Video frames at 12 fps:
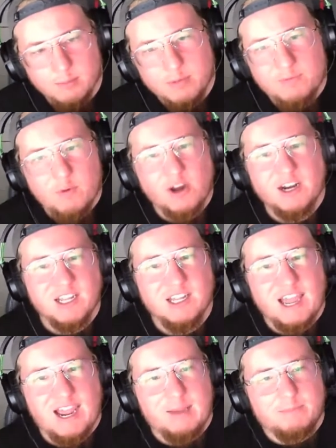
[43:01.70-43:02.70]
Dude,
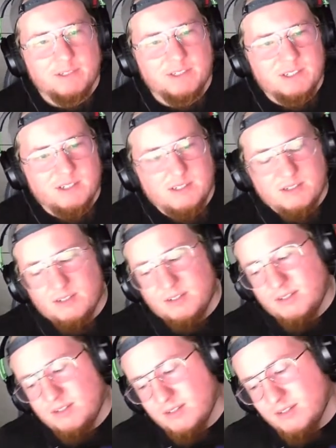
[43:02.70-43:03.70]
this
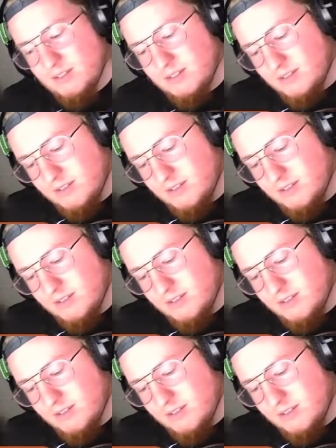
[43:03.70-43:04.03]
whole show